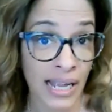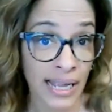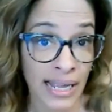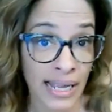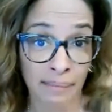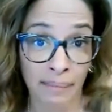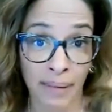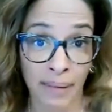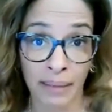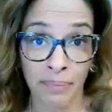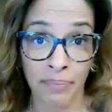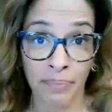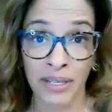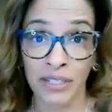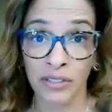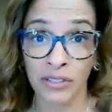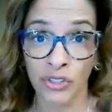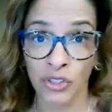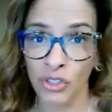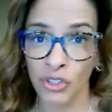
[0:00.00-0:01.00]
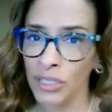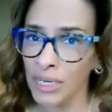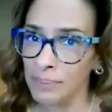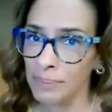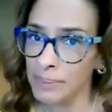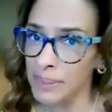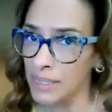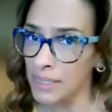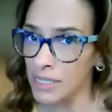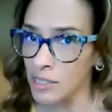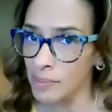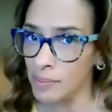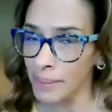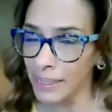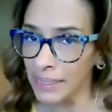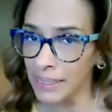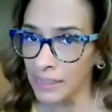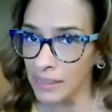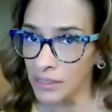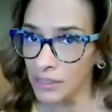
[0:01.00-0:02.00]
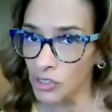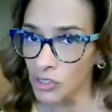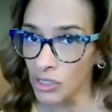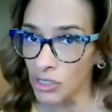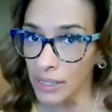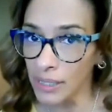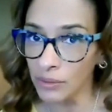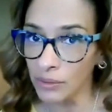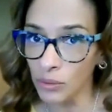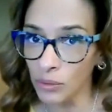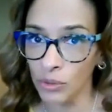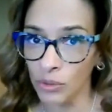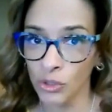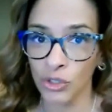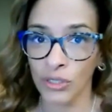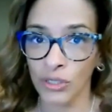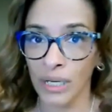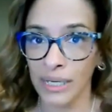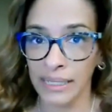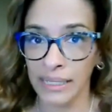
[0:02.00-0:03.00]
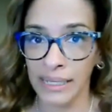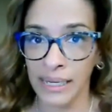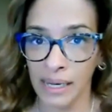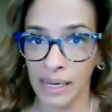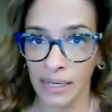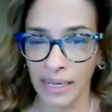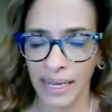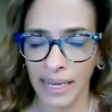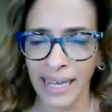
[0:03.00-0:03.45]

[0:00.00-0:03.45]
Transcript: It might be, should I be suspending this child or should I not?